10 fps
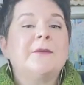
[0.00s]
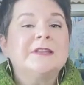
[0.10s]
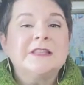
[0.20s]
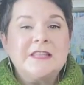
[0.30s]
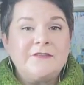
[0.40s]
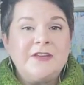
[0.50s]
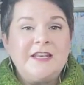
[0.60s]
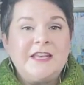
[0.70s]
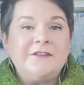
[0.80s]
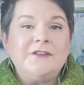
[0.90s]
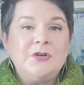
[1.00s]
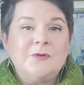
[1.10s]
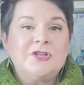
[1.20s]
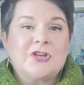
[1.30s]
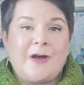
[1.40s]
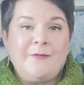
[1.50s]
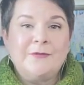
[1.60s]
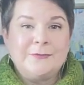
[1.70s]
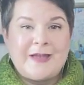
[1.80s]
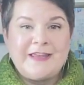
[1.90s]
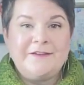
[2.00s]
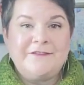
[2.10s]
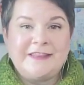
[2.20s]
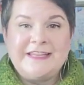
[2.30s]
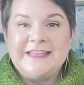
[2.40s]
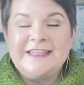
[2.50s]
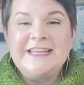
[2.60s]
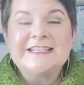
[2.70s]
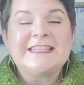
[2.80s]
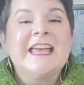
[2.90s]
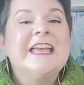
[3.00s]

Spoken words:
I would love it if you would shop through my affiliate links.